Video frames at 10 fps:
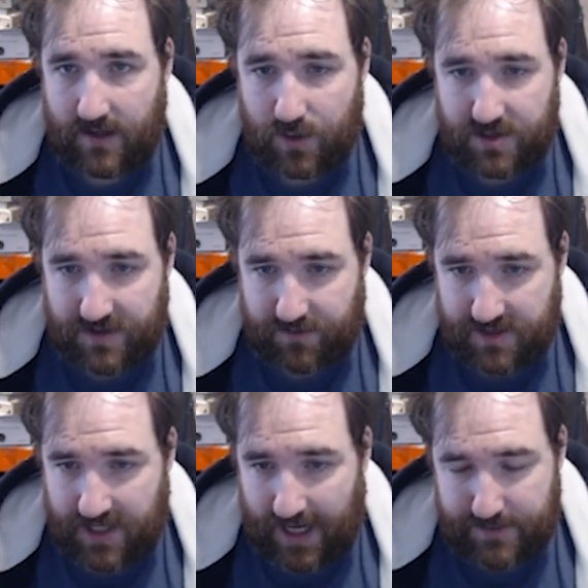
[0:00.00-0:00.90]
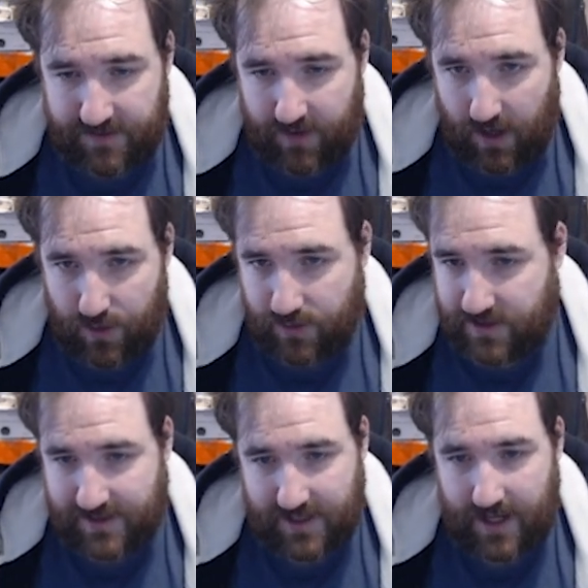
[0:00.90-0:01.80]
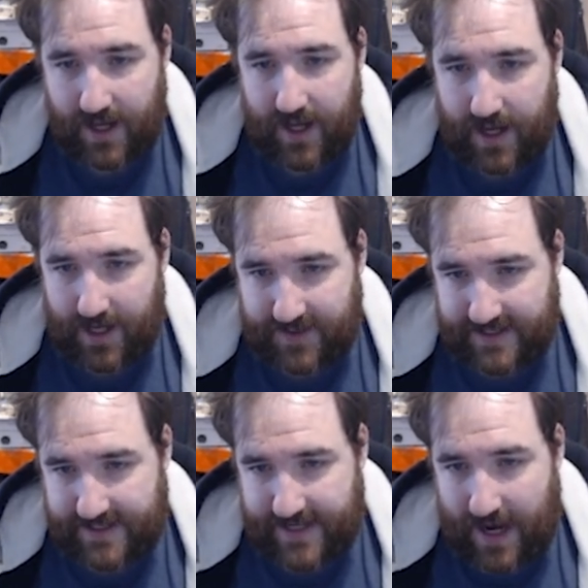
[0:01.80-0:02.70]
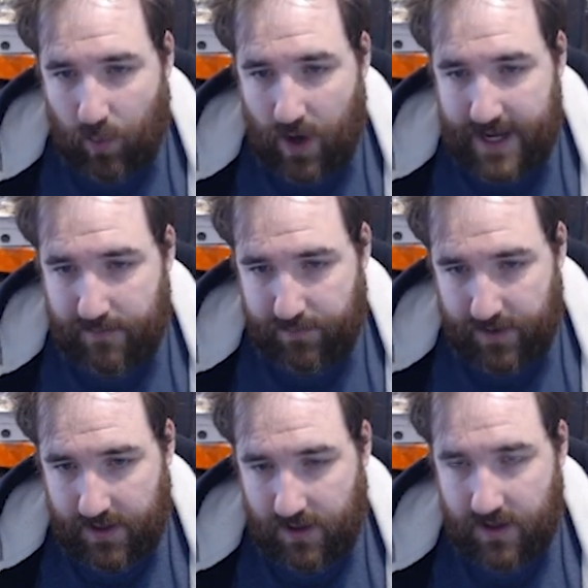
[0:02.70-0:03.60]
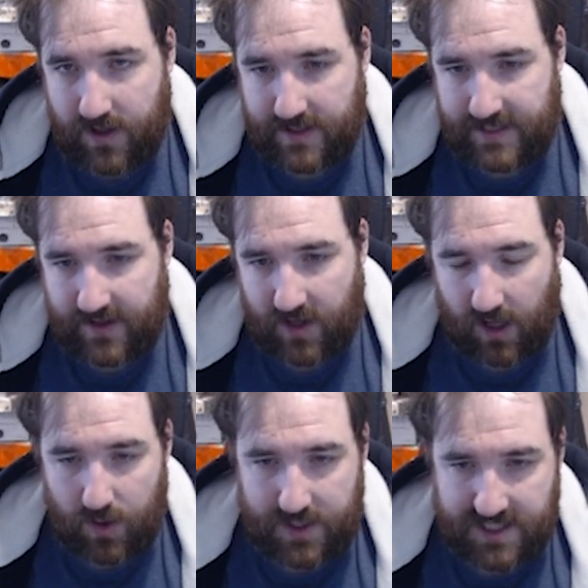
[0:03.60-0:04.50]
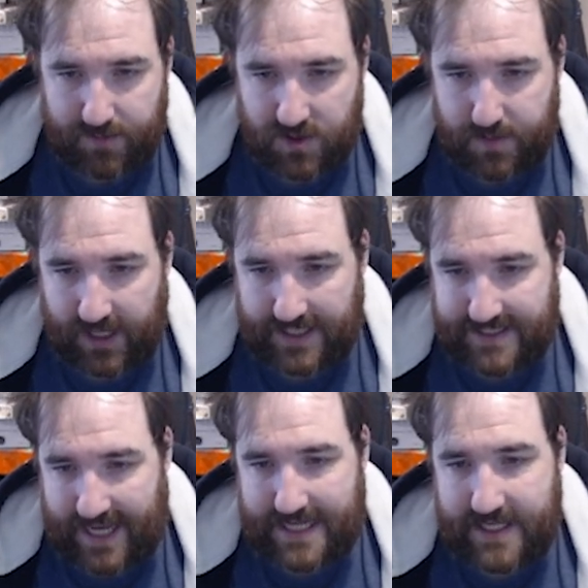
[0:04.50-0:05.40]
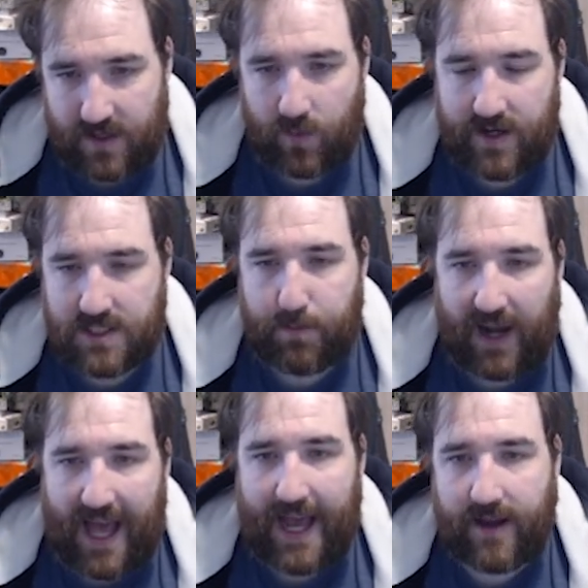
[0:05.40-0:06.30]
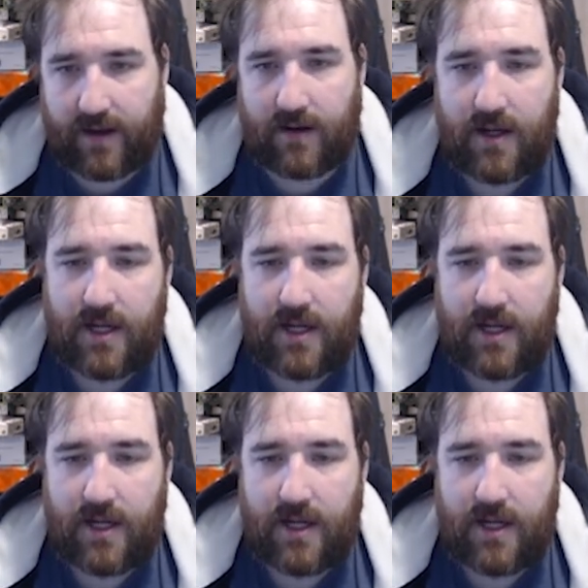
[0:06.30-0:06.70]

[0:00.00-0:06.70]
Loads of different types of cloaks. This is now white, but you can see the cloak is supposed to be like satin, where it's black, and